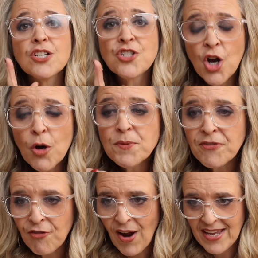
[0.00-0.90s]
Job's
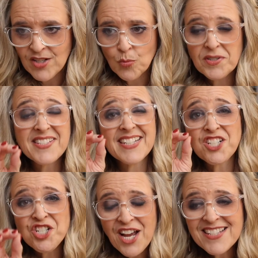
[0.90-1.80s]
friend was
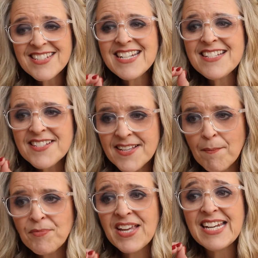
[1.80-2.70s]
suggesting
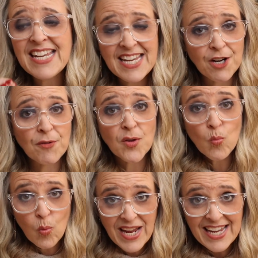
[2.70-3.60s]
something here that
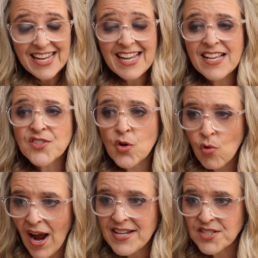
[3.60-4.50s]
we, as
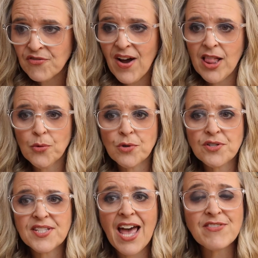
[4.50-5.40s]
Christ
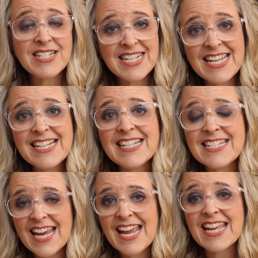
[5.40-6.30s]
followers, have a need to
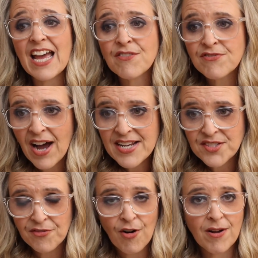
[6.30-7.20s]
take
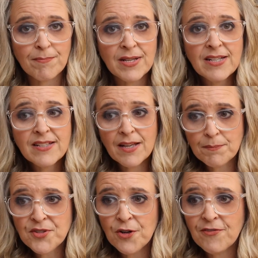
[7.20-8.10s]
advice from
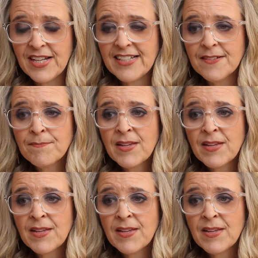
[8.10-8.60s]
observing.